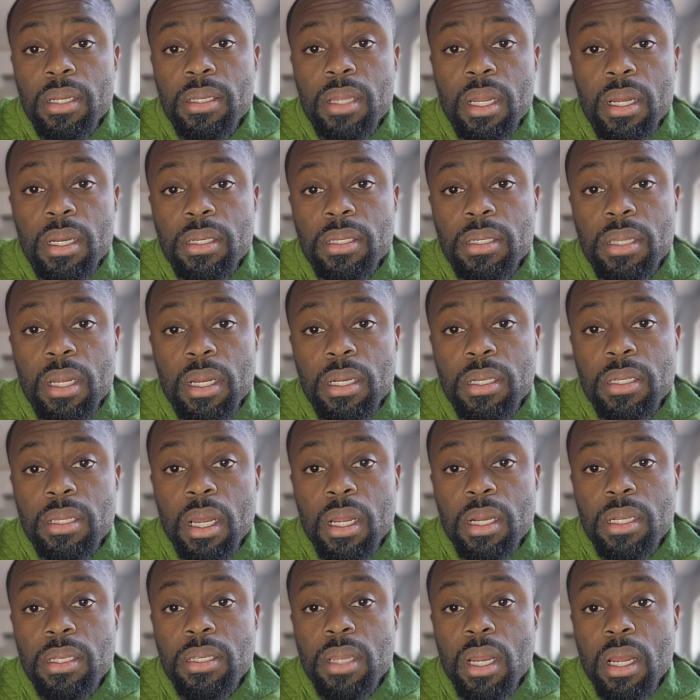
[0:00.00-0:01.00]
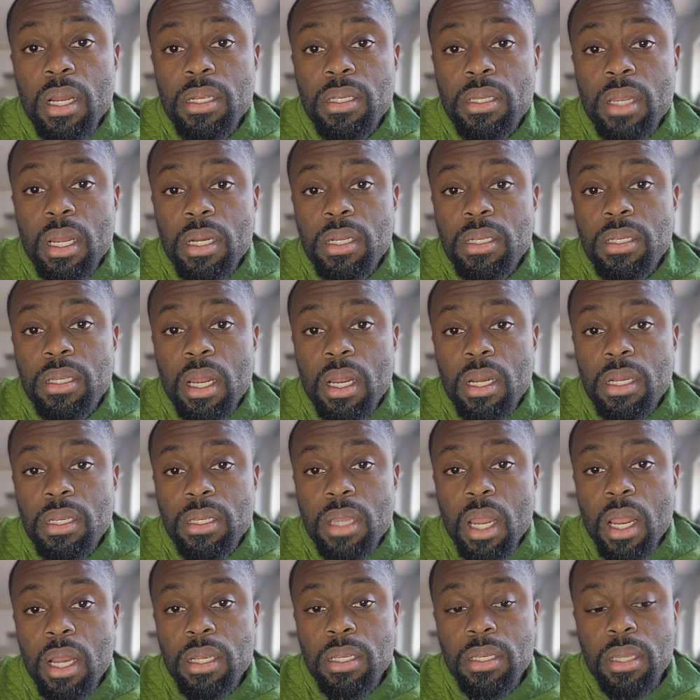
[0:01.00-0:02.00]
Also note that the
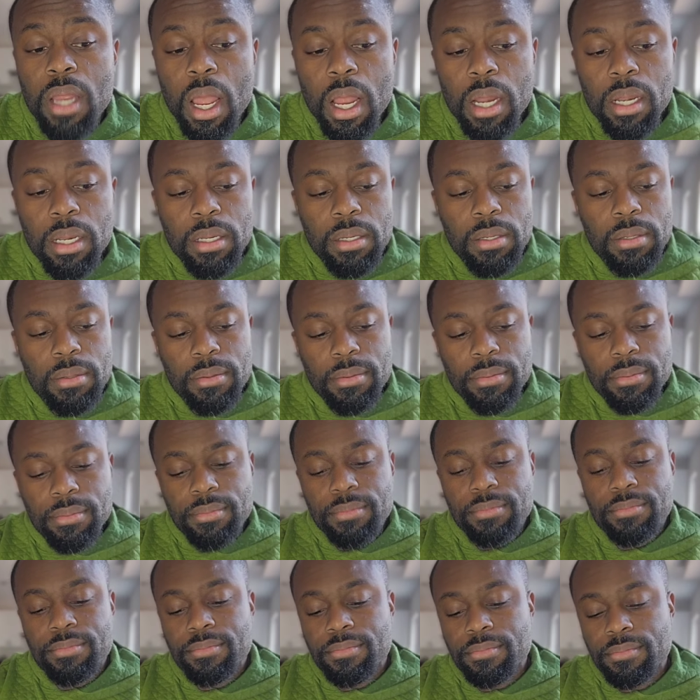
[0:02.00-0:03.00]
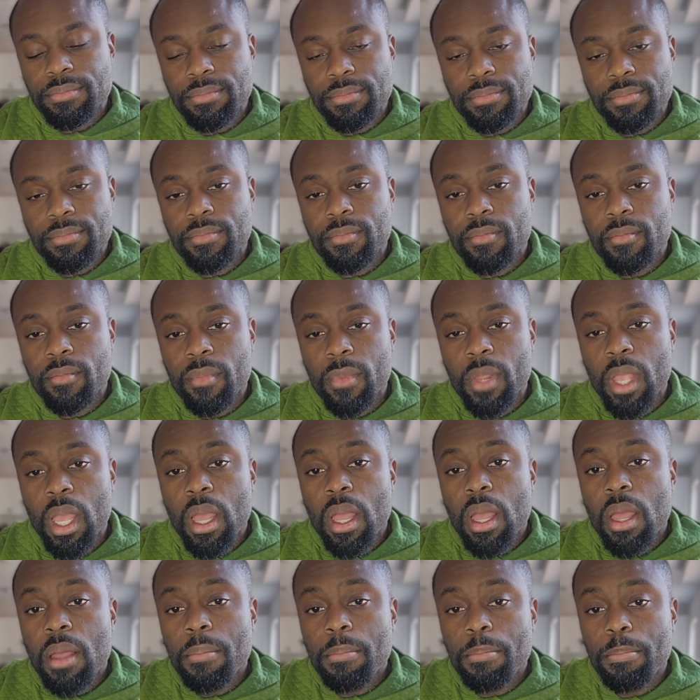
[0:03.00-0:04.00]
exercise decreases rather
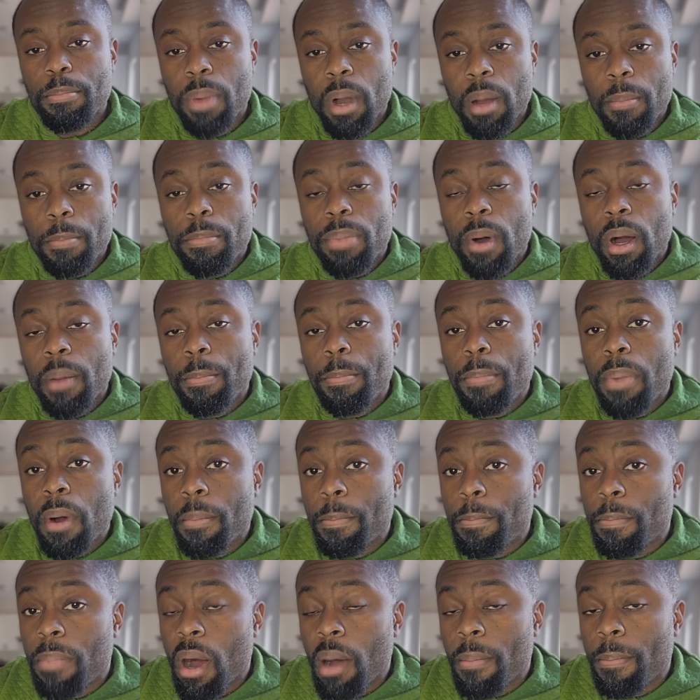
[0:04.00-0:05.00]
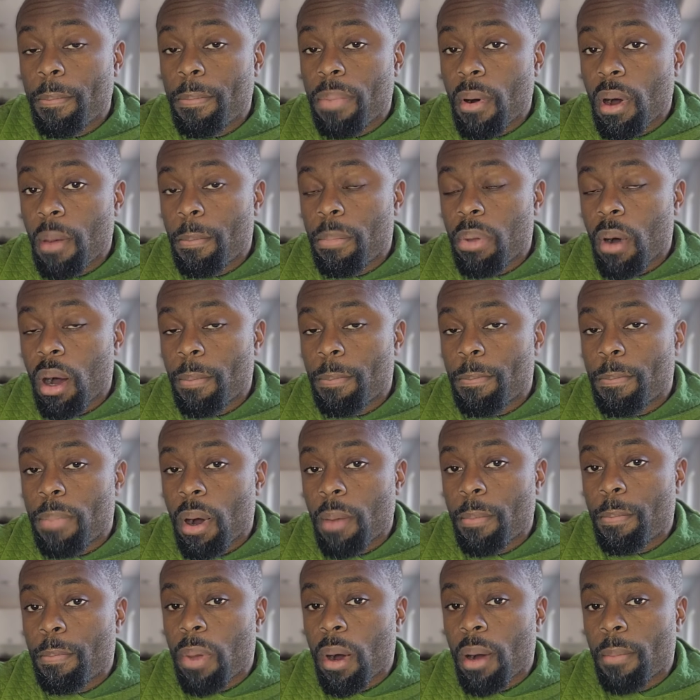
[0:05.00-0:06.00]
than increases chromatically
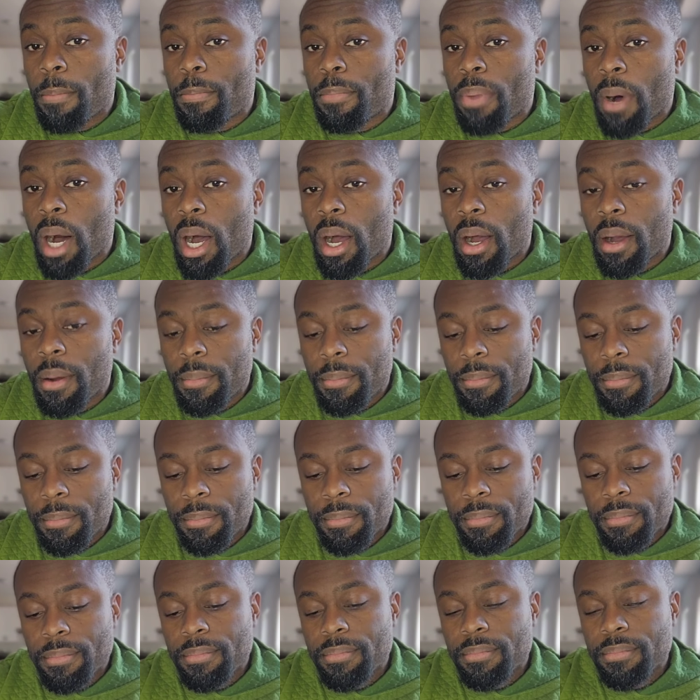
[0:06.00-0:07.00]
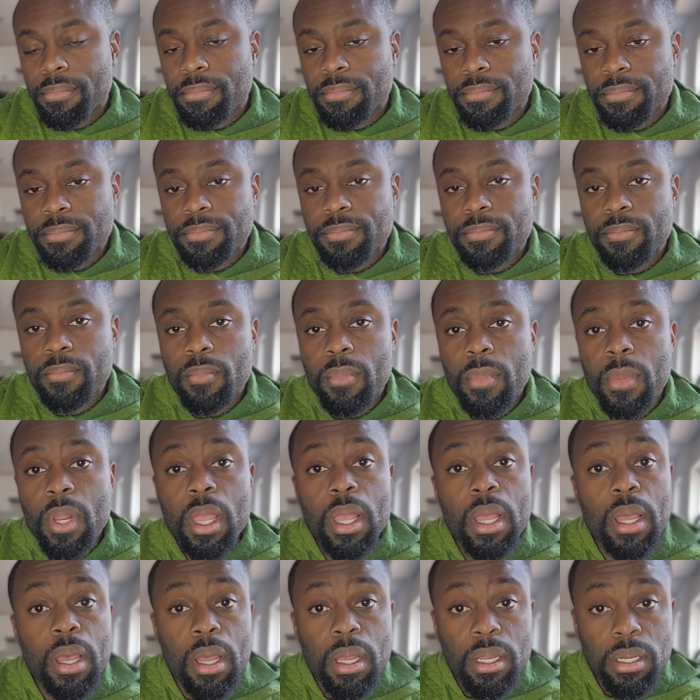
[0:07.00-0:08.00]
as we head lower into the
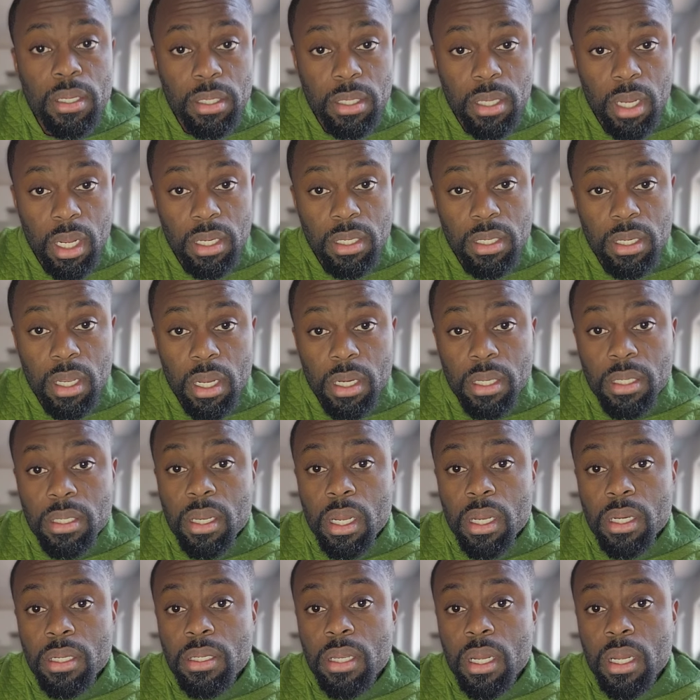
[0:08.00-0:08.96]
chest voice range.